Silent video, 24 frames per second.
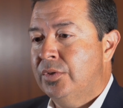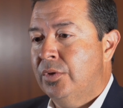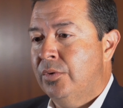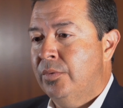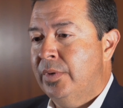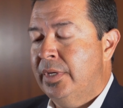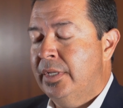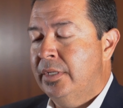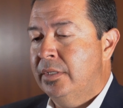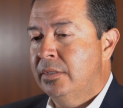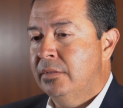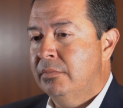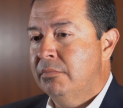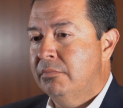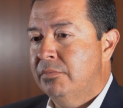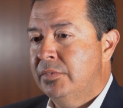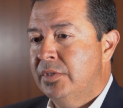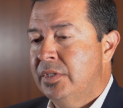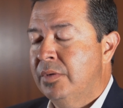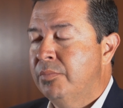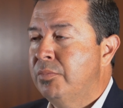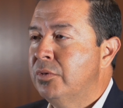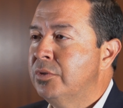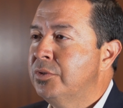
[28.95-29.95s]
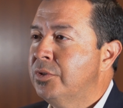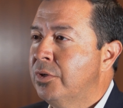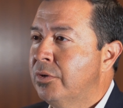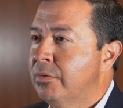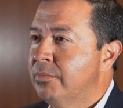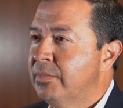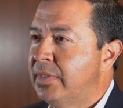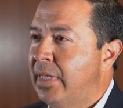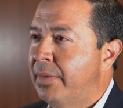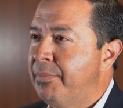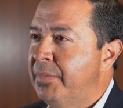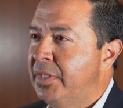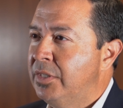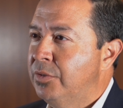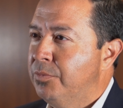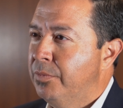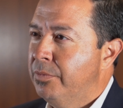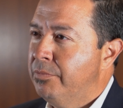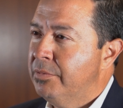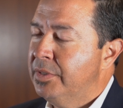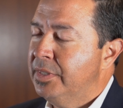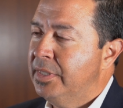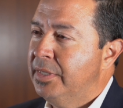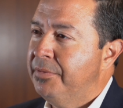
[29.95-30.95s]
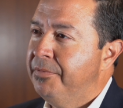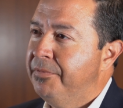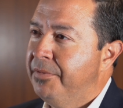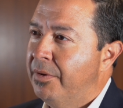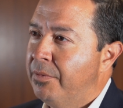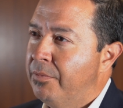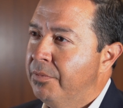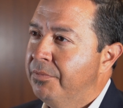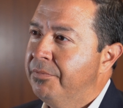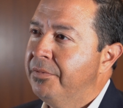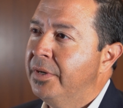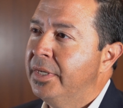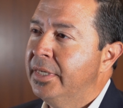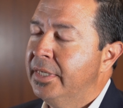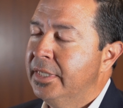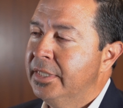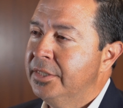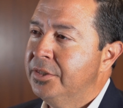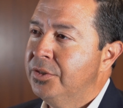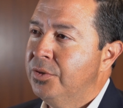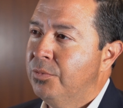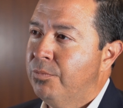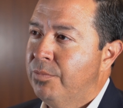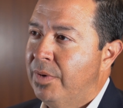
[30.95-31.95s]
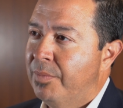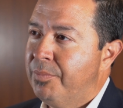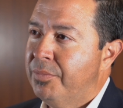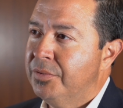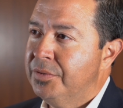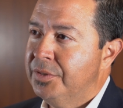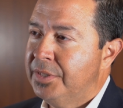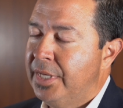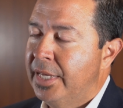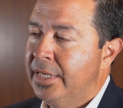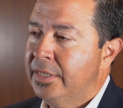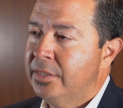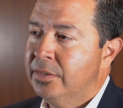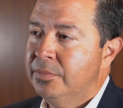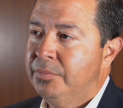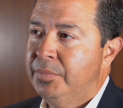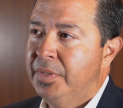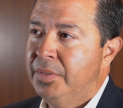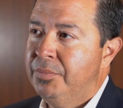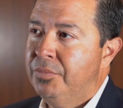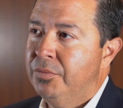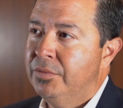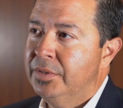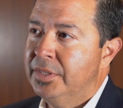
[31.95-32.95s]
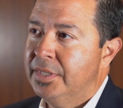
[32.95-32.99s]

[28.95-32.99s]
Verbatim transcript: So in simple terms, that means we receive federal funding to represent people